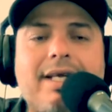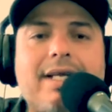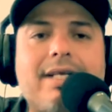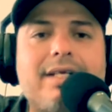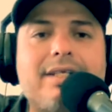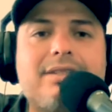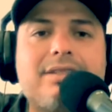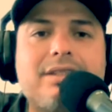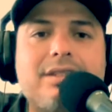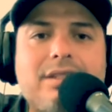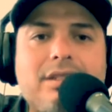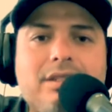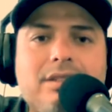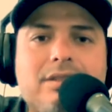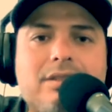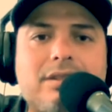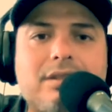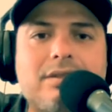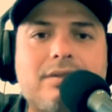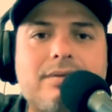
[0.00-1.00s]
And it's
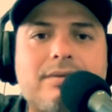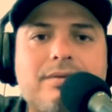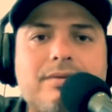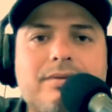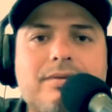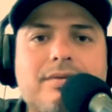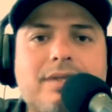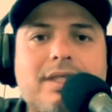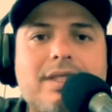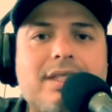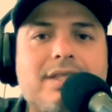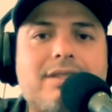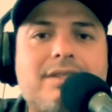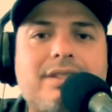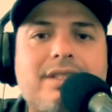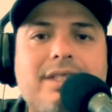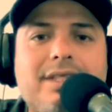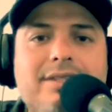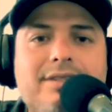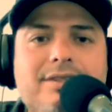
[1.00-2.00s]
easy, right? It's
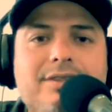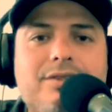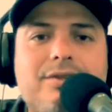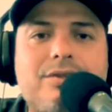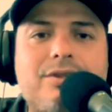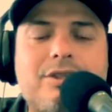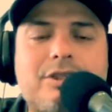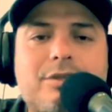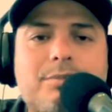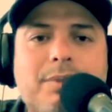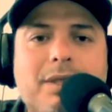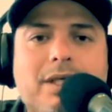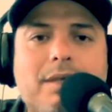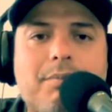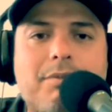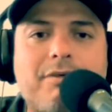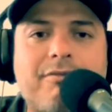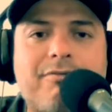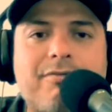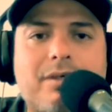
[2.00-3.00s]
easy to just pick
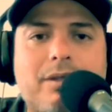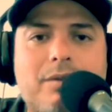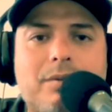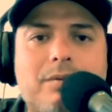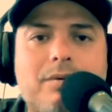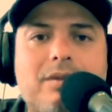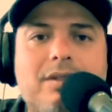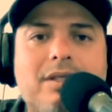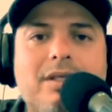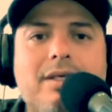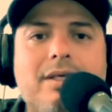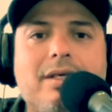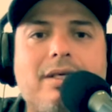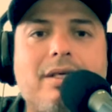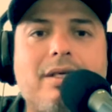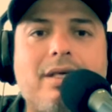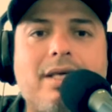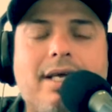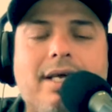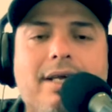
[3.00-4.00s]
up the phone
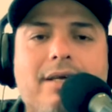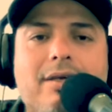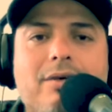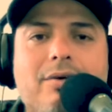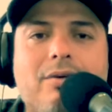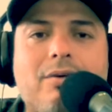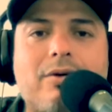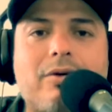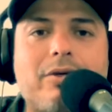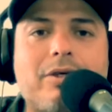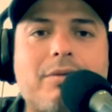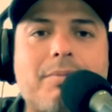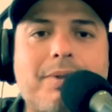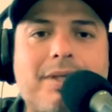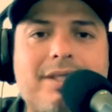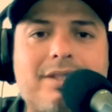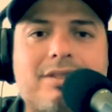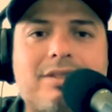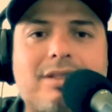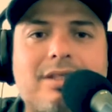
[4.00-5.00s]
and order a
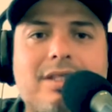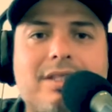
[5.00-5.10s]
pizza.